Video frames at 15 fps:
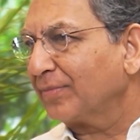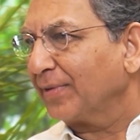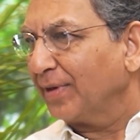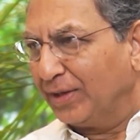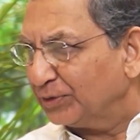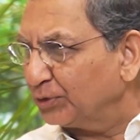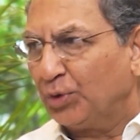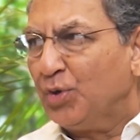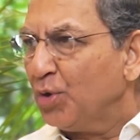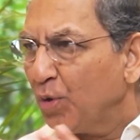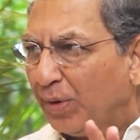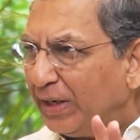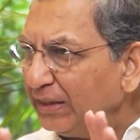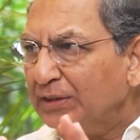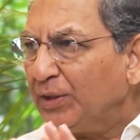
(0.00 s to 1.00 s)
So
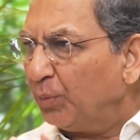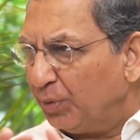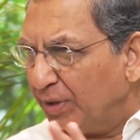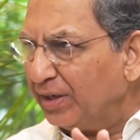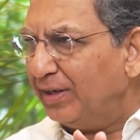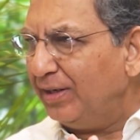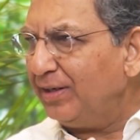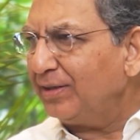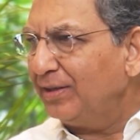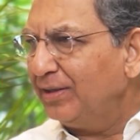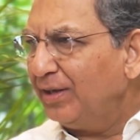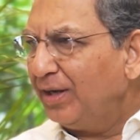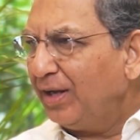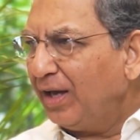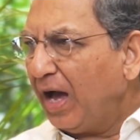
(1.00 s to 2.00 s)
nowhere in the world
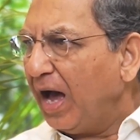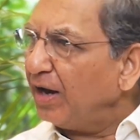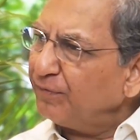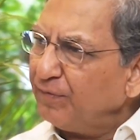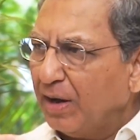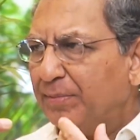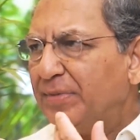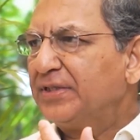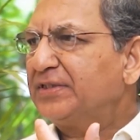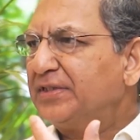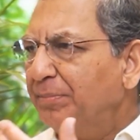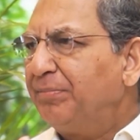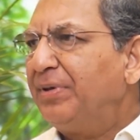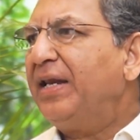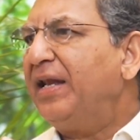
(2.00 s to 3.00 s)
are farmers
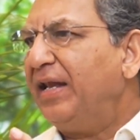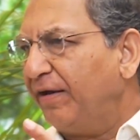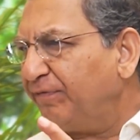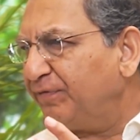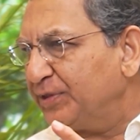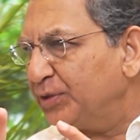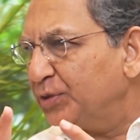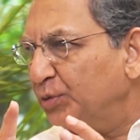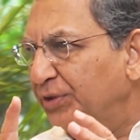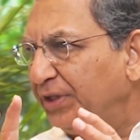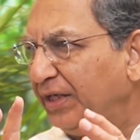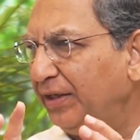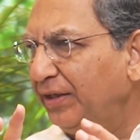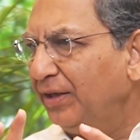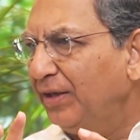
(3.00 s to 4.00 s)
simply left to
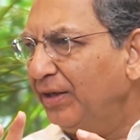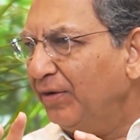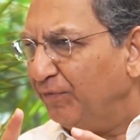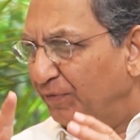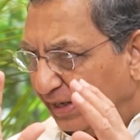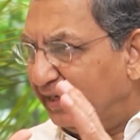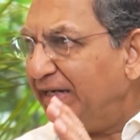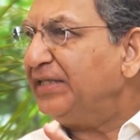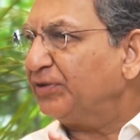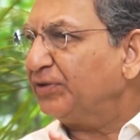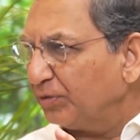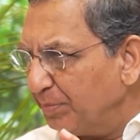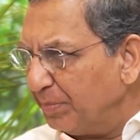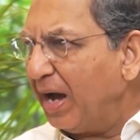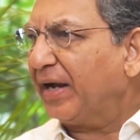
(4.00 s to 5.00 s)
the vagaries of the
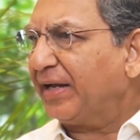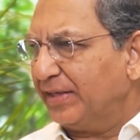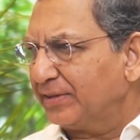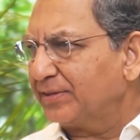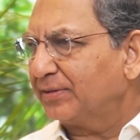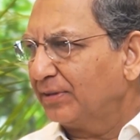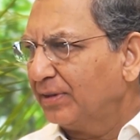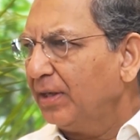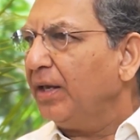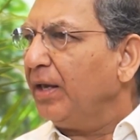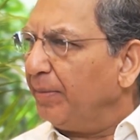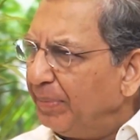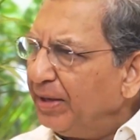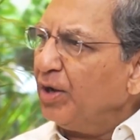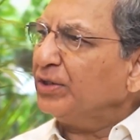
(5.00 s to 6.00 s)
market
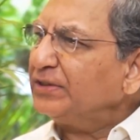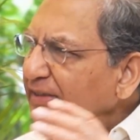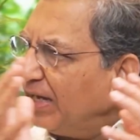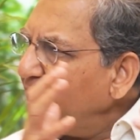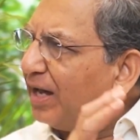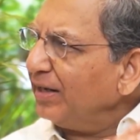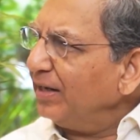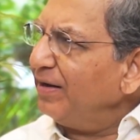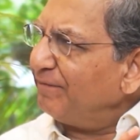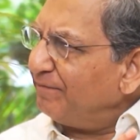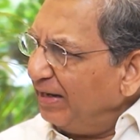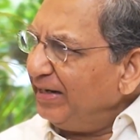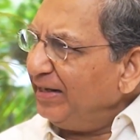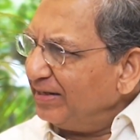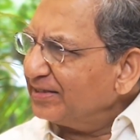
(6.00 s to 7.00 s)
because they are in a
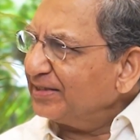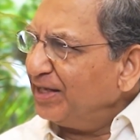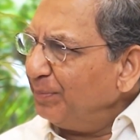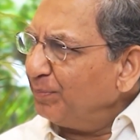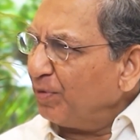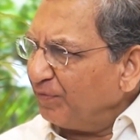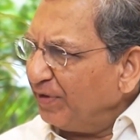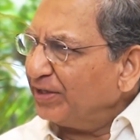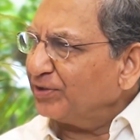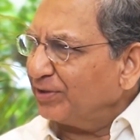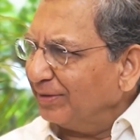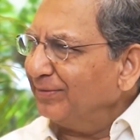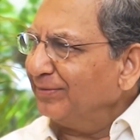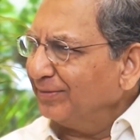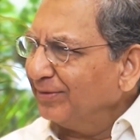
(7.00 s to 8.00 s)
very risky profession,
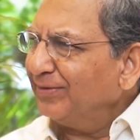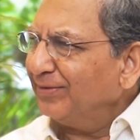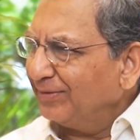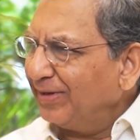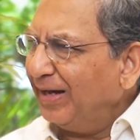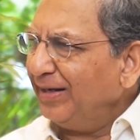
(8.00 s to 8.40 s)
right?